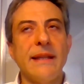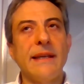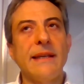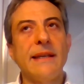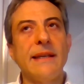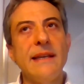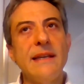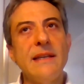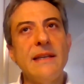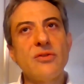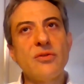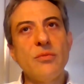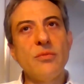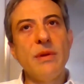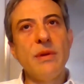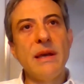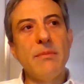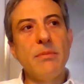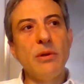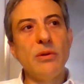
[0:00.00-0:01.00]
The key is to
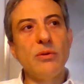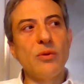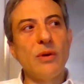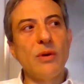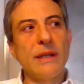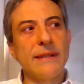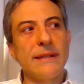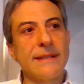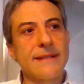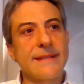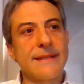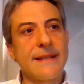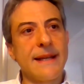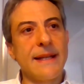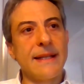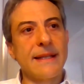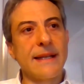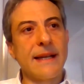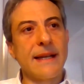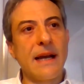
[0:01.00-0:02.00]
be able to
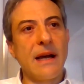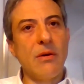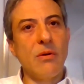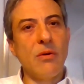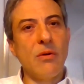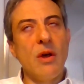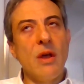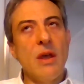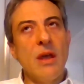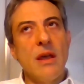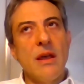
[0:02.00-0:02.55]
understand how